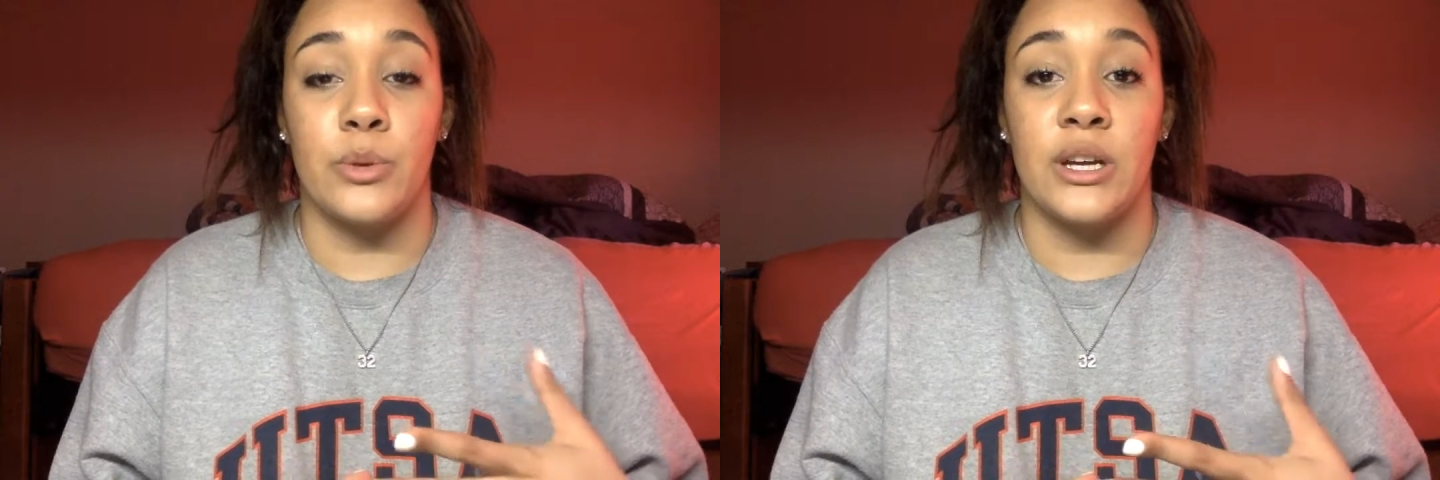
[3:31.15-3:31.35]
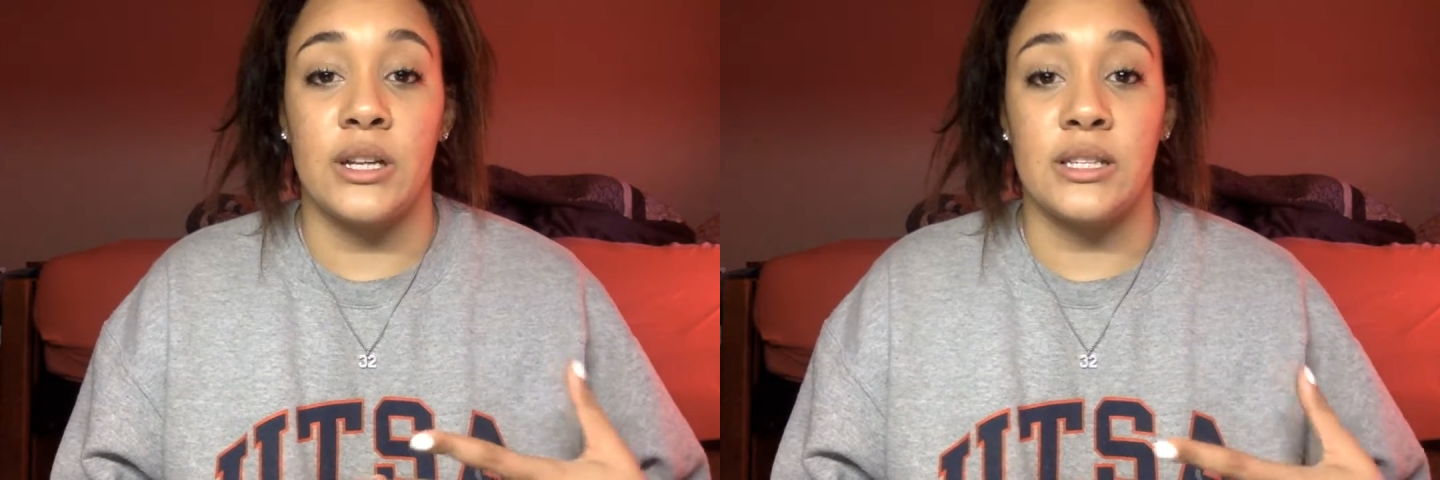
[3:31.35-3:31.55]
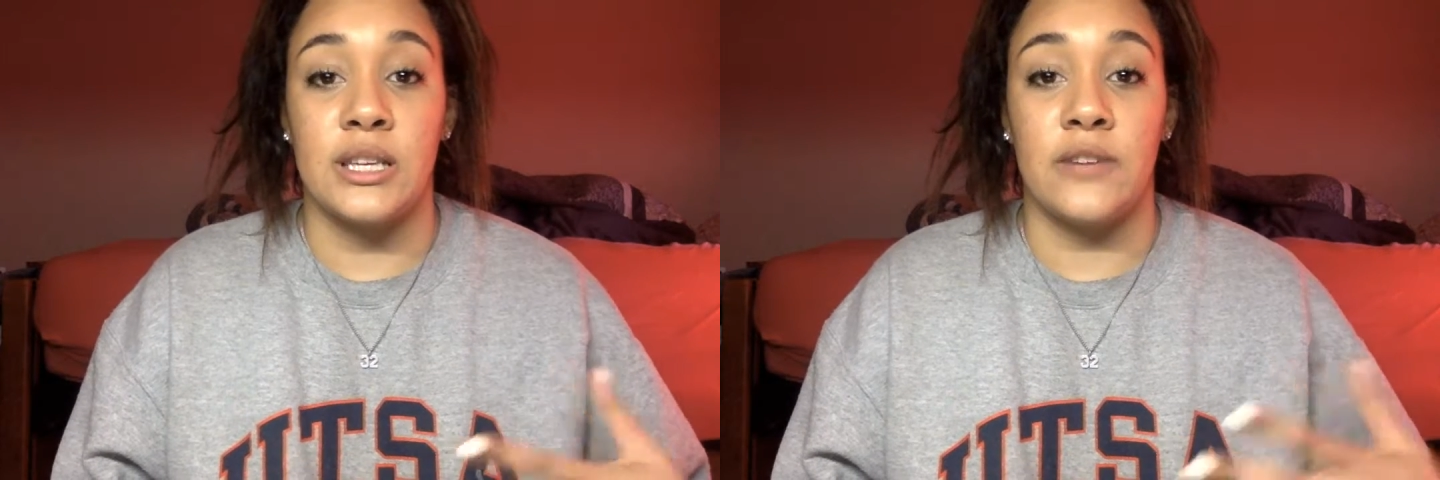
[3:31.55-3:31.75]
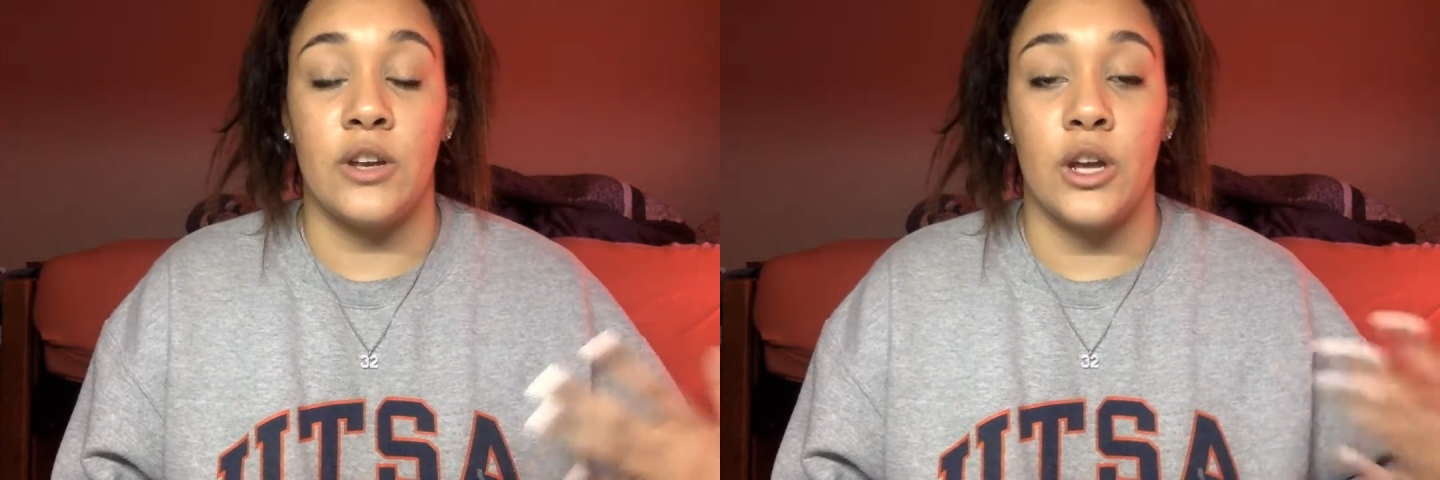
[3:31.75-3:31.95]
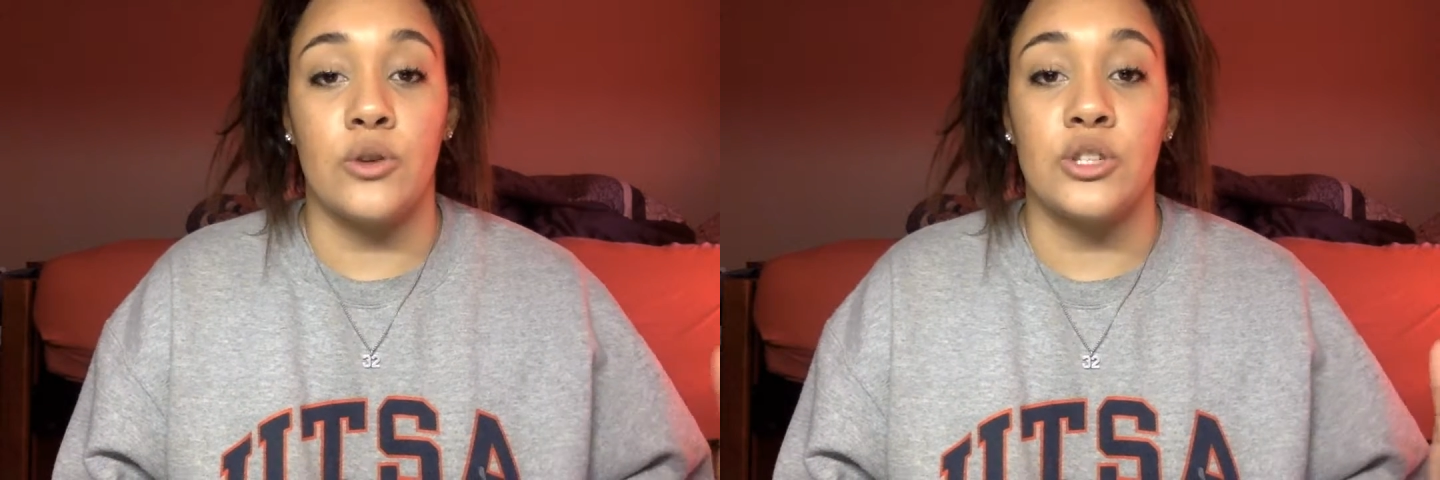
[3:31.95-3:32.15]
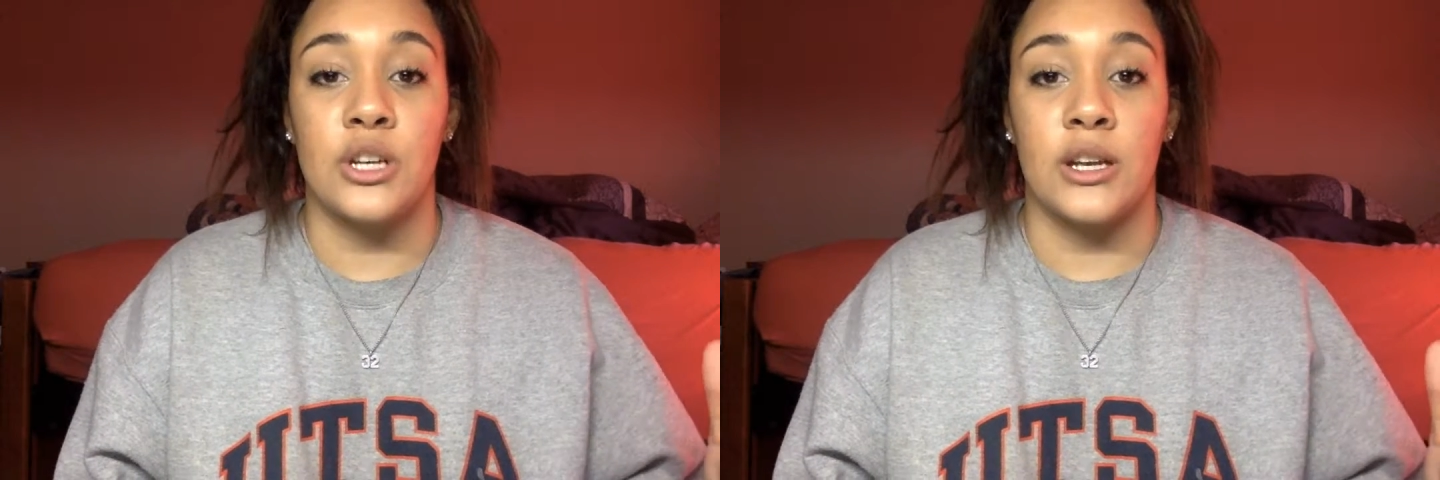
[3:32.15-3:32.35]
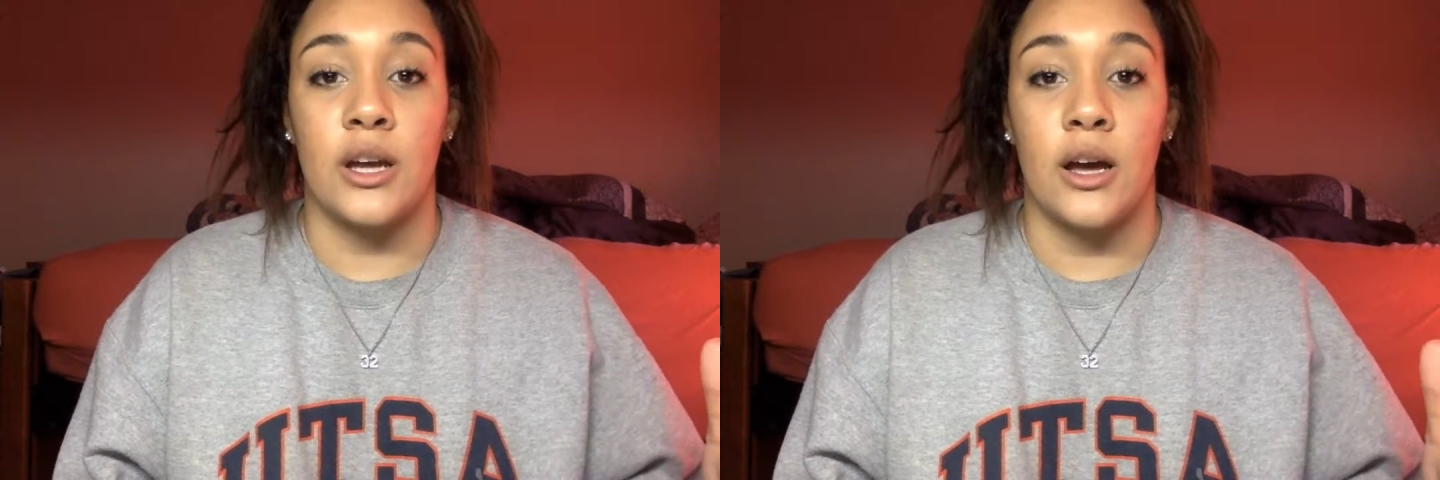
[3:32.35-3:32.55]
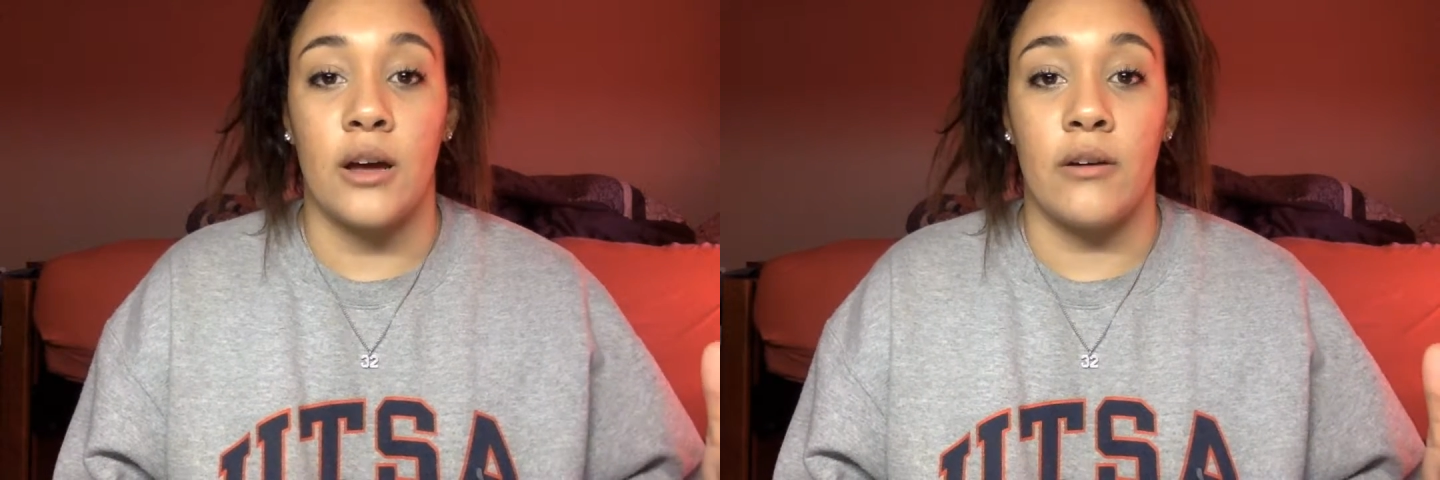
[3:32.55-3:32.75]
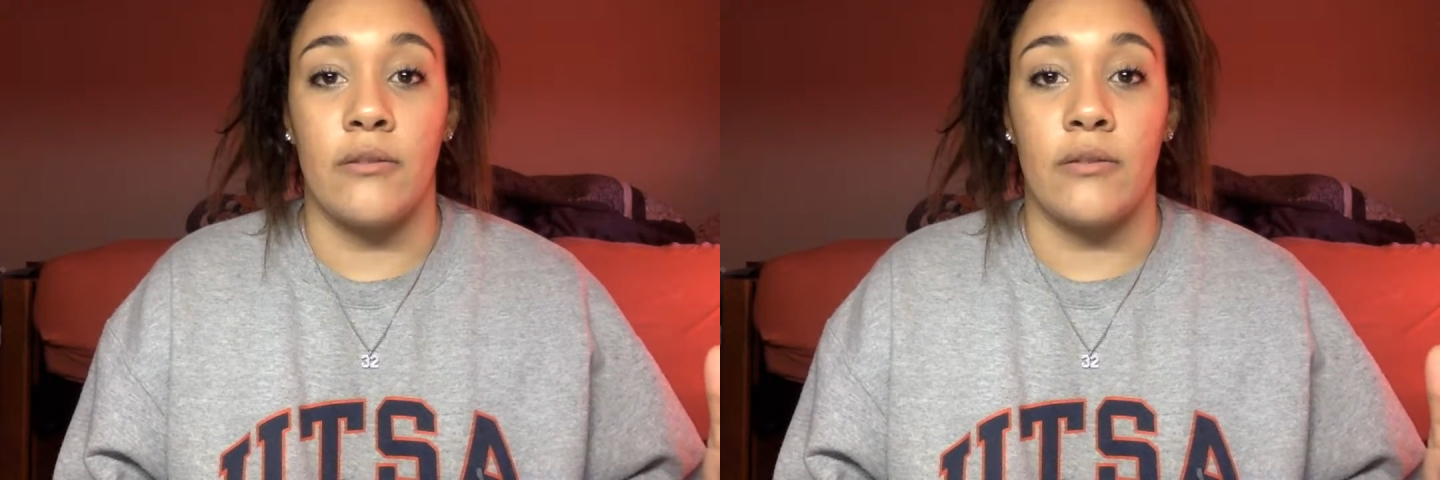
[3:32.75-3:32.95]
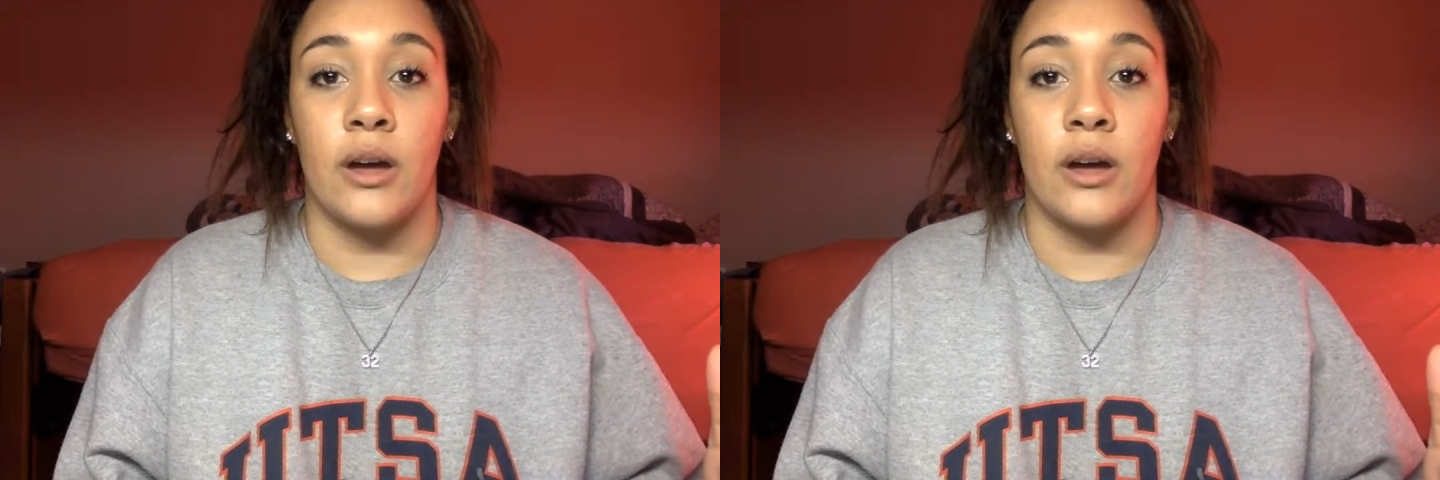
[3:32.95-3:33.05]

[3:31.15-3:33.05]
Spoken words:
preconceived notion of